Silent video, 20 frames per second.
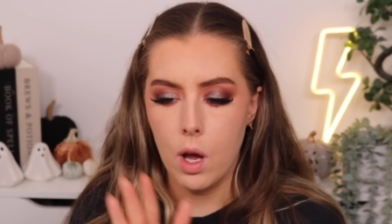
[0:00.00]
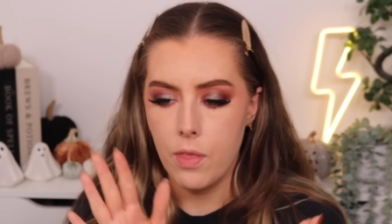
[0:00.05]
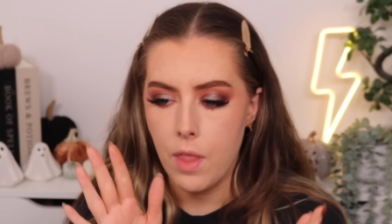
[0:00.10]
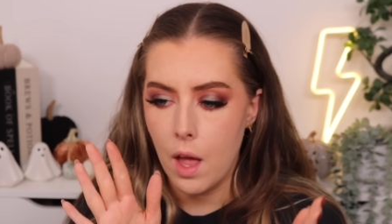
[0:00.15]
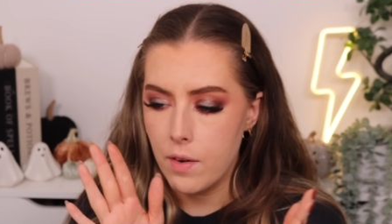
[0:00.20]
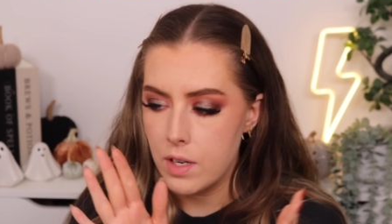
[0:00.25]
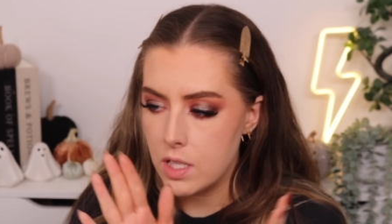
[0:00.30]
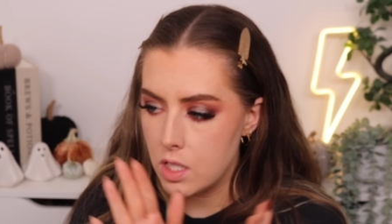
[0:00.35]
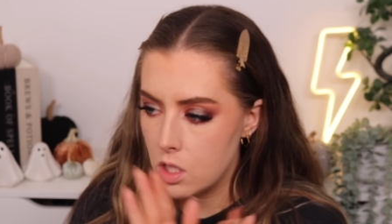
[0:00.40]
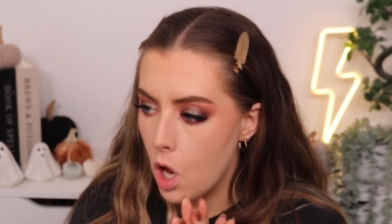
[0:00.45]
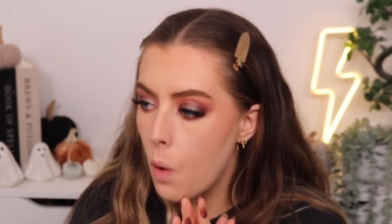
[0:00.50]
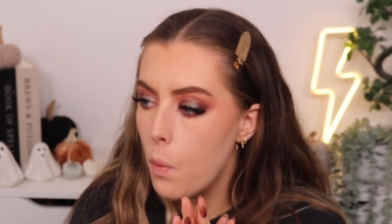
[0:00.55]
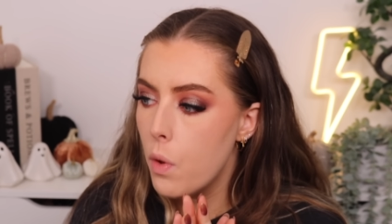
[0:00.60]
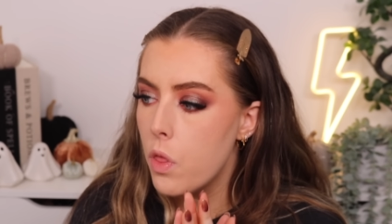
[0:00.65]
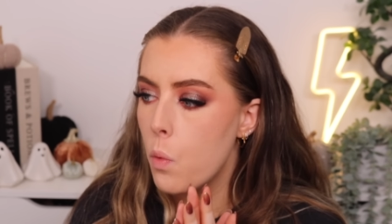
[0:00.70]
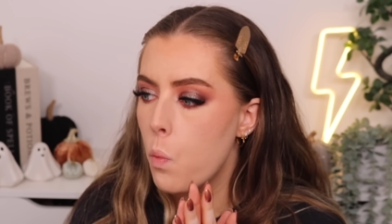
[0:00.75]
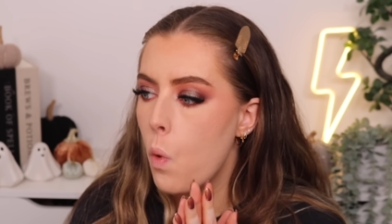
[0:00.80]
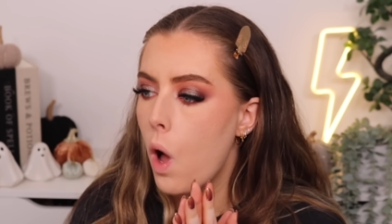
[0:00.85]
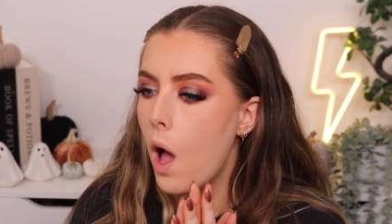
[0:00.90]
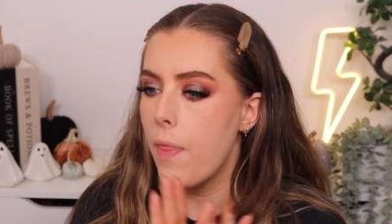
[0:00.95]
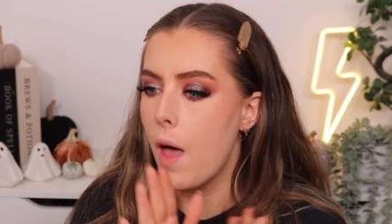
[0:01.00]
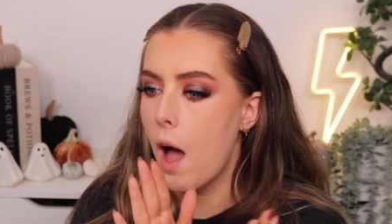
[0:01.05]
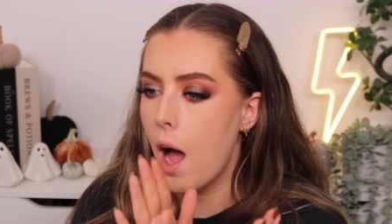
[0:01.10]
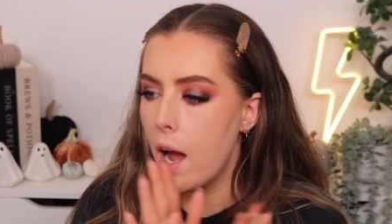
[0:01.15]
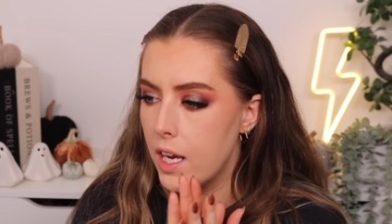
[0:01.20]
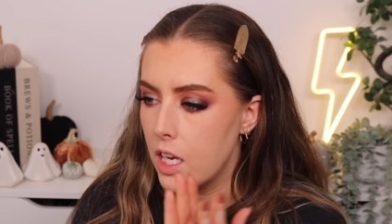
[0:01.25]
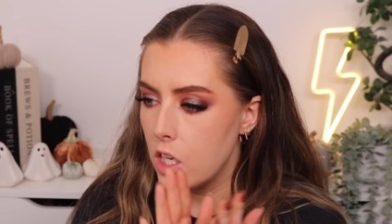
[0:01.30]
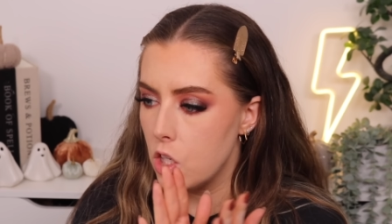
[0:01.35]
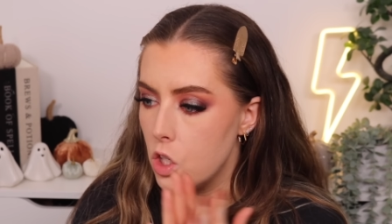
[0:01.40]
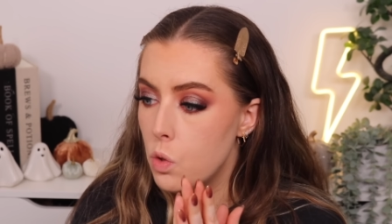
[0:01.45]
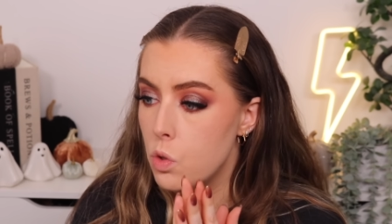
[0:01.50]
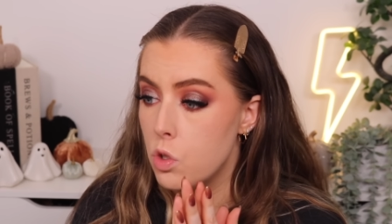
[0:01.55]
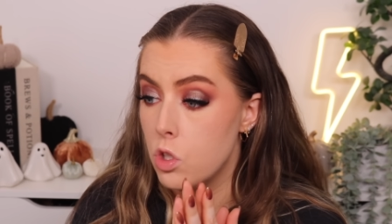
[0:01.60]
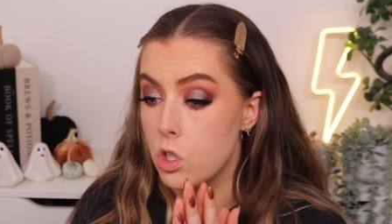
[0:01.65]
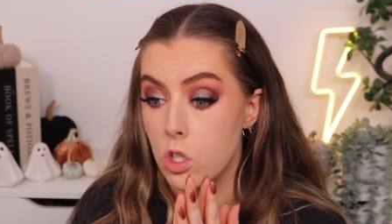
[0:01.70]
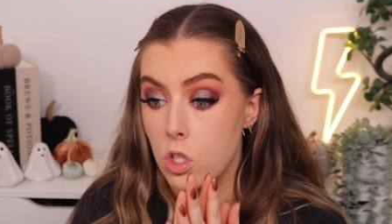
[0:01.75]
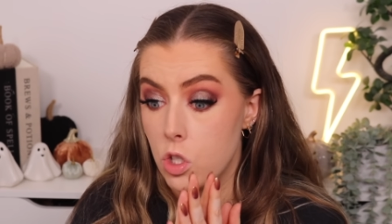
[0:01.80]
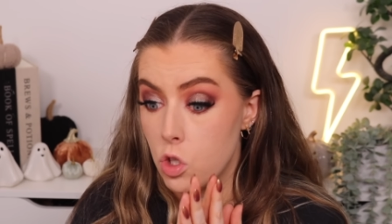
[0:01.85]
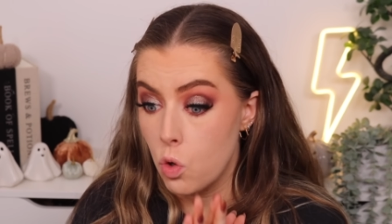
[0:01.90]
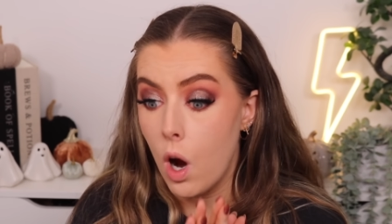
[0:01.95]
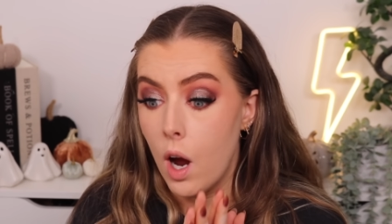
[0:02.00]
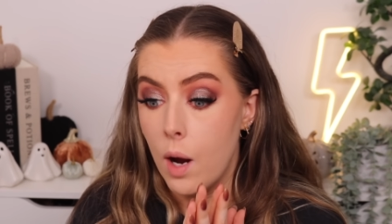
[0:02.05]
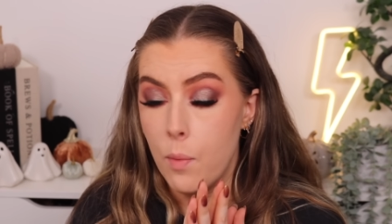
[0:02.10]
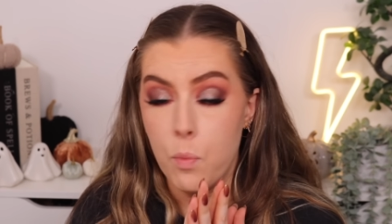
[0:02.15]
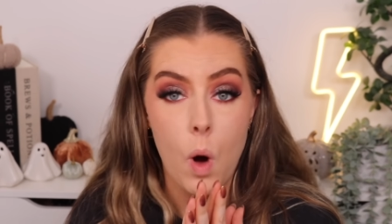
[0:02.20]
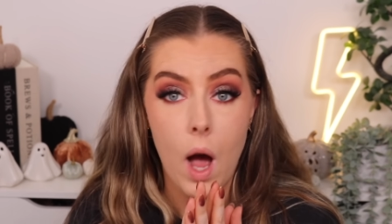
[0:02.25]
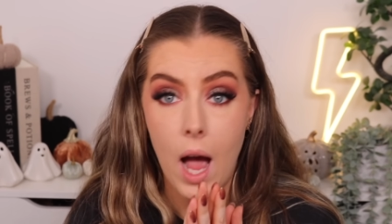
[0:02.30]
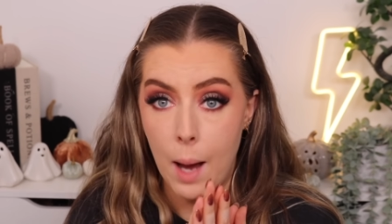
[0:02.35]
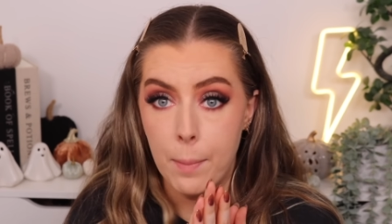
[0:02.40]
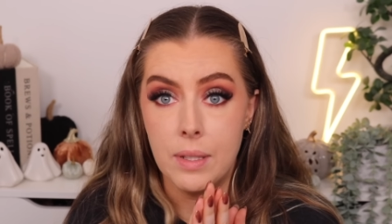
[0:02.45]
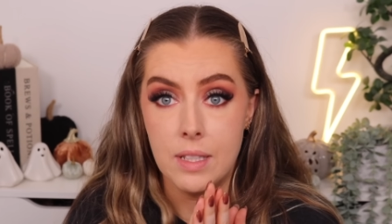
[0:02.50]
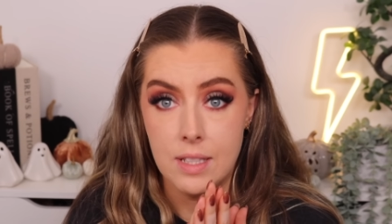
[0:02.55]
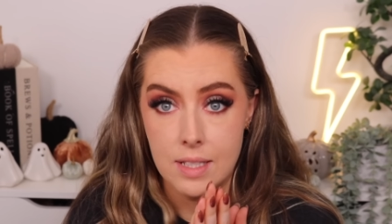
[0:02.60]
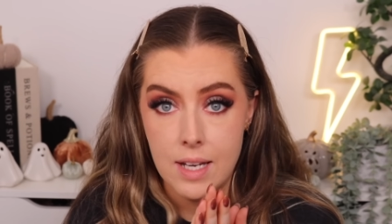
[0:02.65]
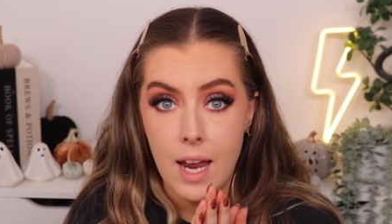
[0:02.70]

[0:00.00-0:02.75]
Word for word: There is no other word that I can use to describe what happens